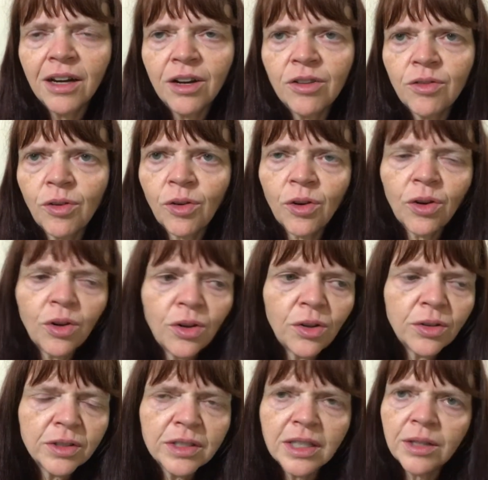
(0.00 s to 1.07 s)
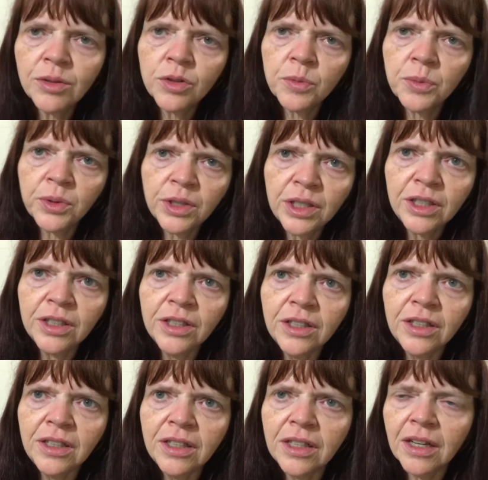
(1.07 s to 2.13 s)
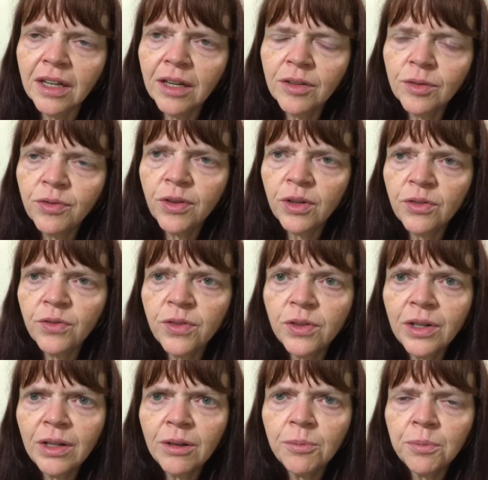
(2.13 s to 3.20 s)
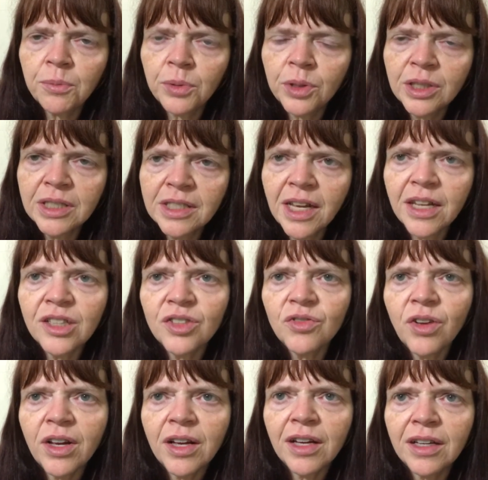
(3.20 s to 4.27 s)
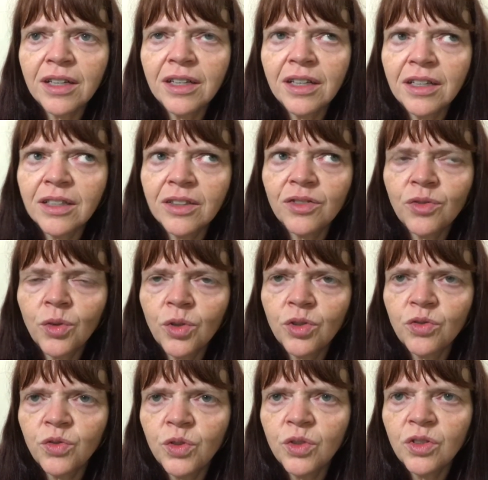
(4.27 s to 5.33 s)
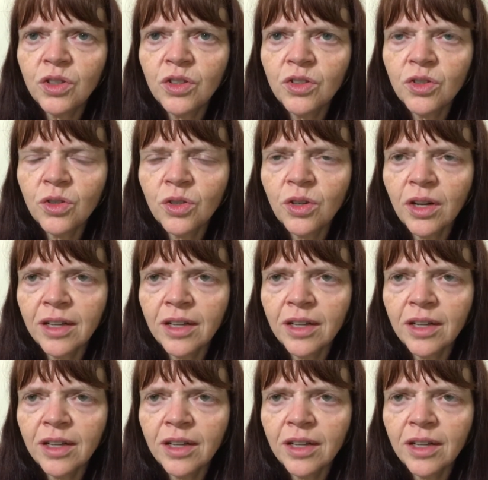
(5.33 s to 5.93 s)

Overall, the day was pretty good. I felt, pretty satisfied as far as food's concerned.